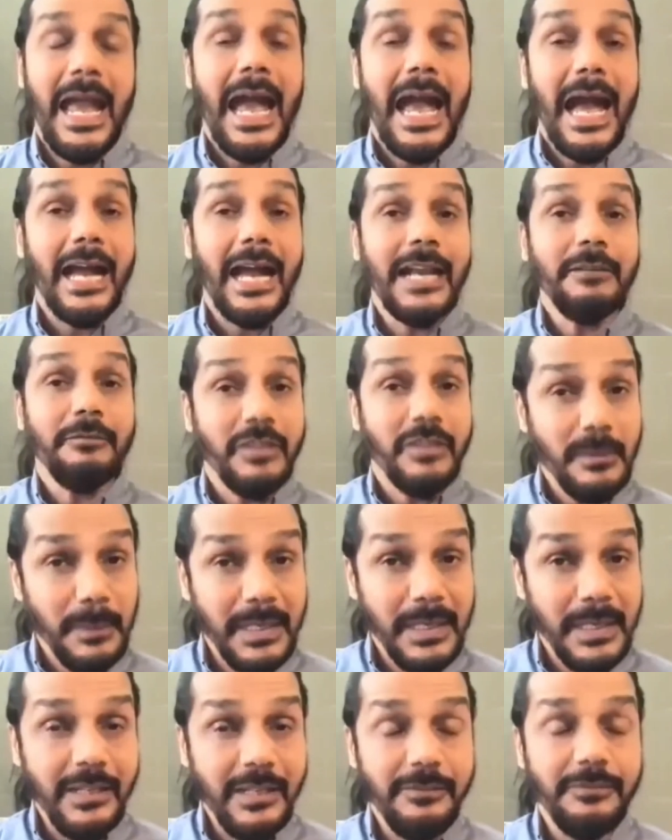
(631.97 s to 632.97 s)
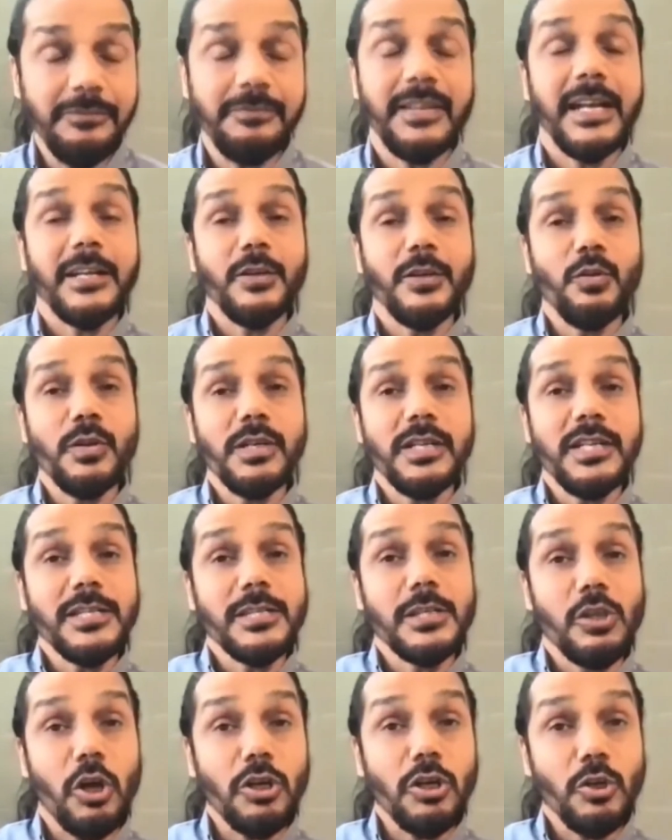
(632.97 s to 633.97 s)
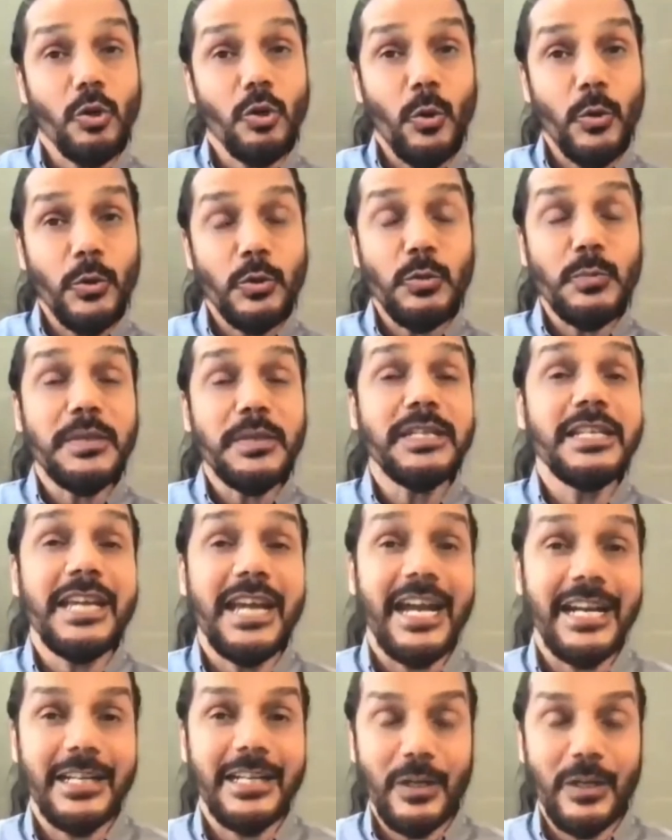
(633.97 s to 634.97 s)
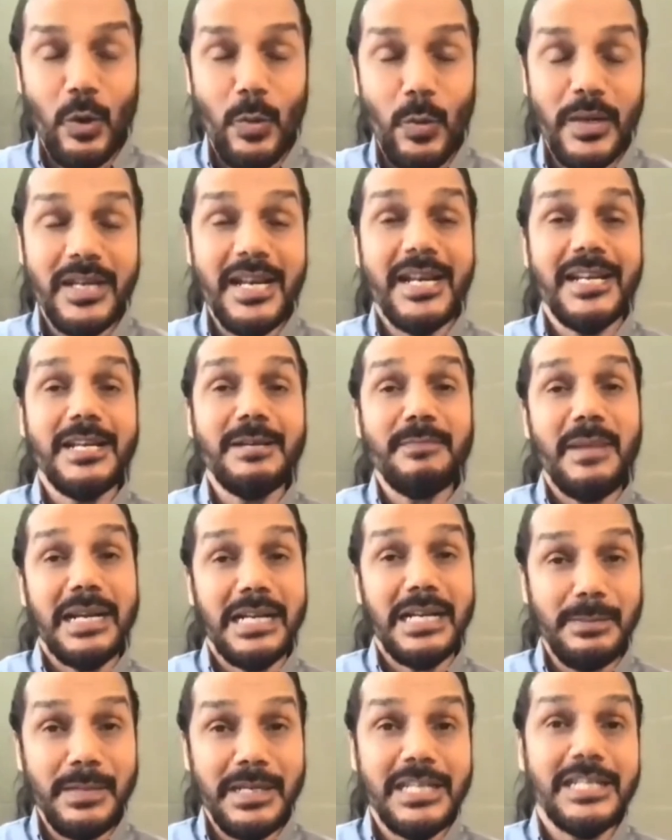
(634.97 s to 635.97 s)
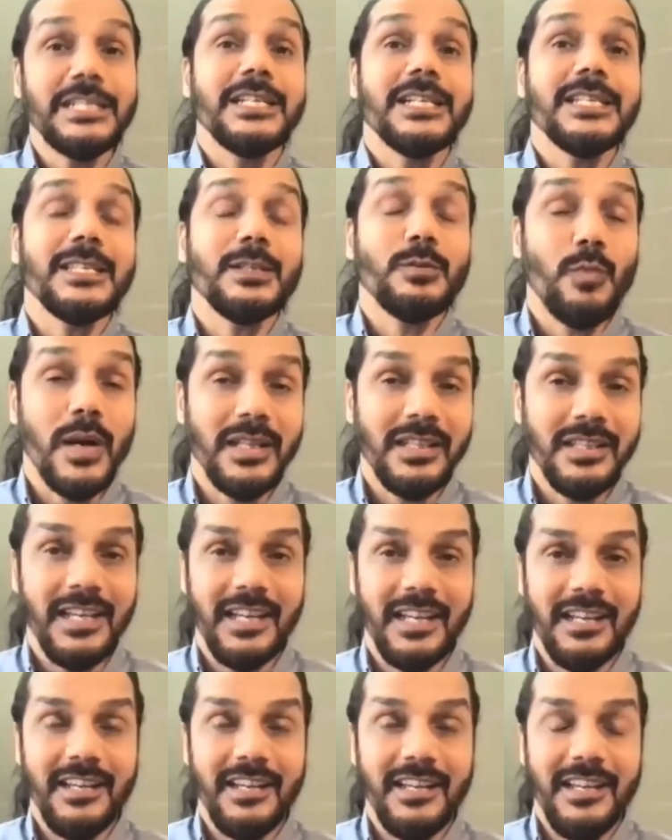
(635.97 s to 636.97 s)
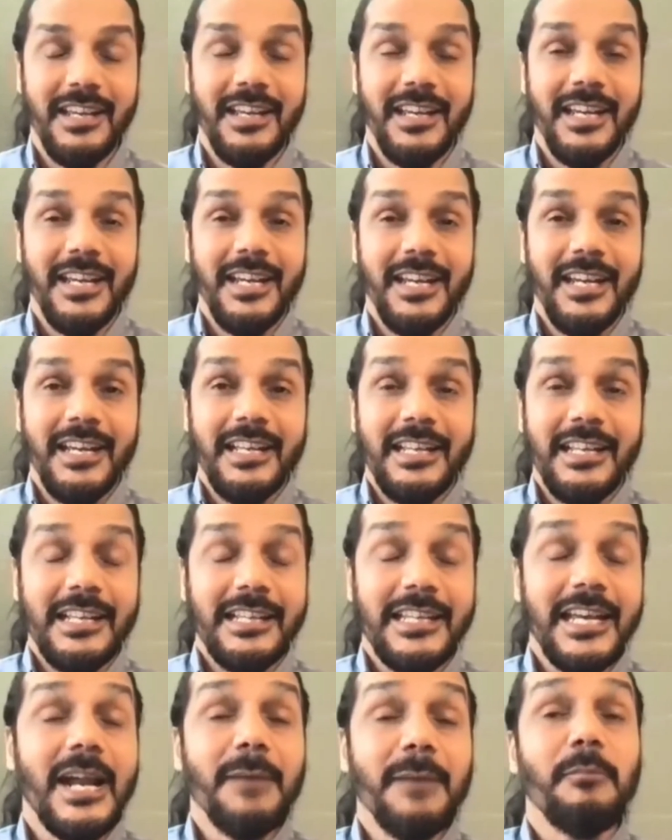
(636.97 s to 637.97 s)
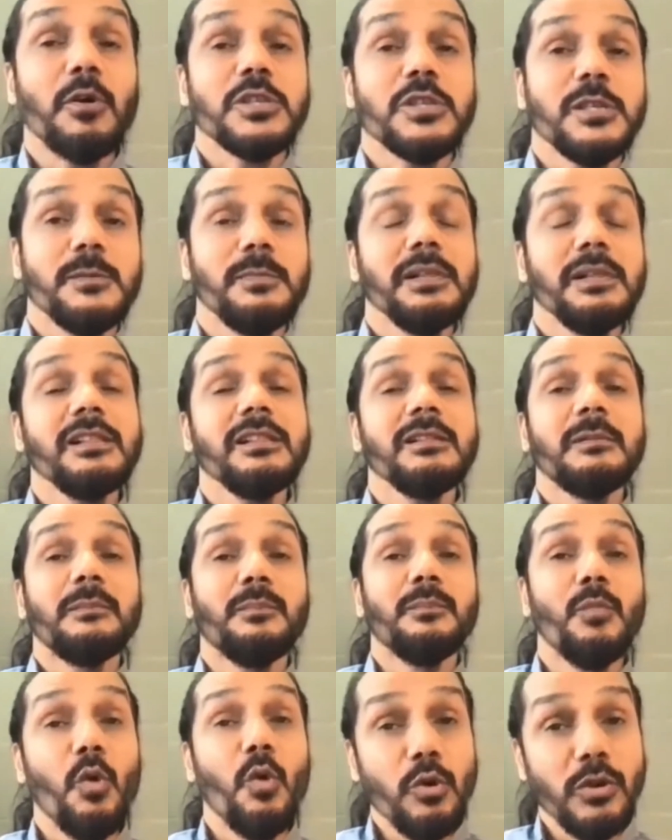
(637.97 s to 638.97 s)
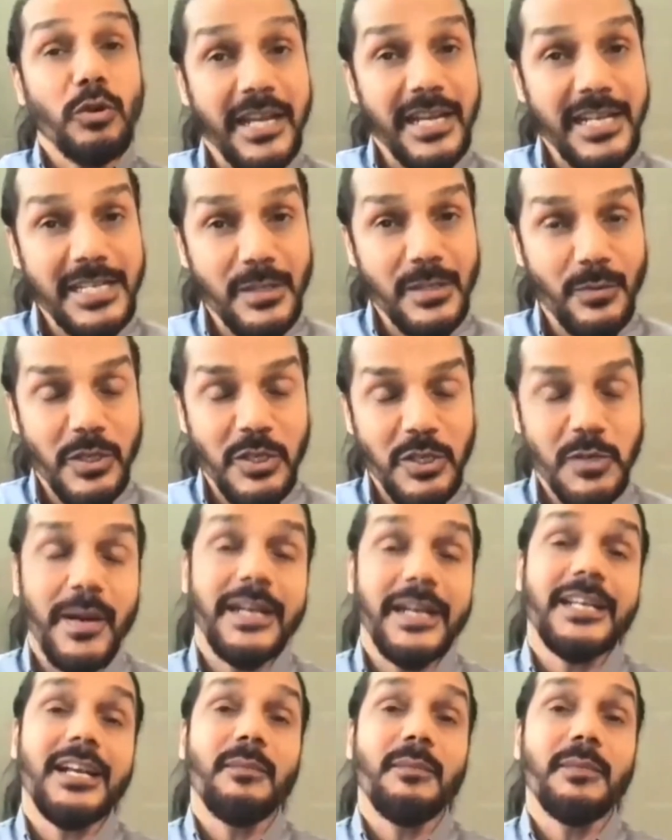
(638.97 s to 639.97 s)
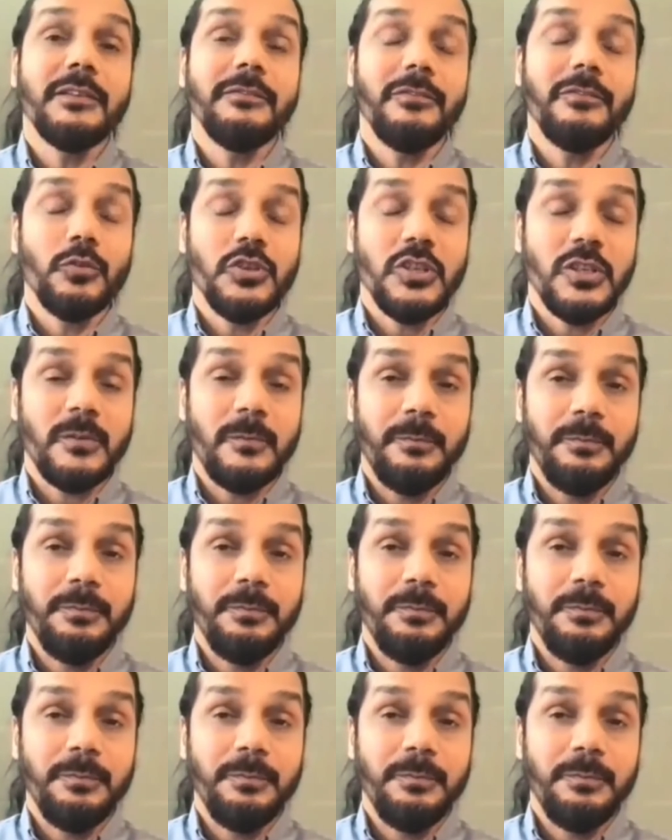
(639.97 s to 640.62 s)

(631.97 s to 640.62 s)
And we believe that, it is not going to be the end. The COVID-19 pandemic is just one thing. There are possible more things which might come in future,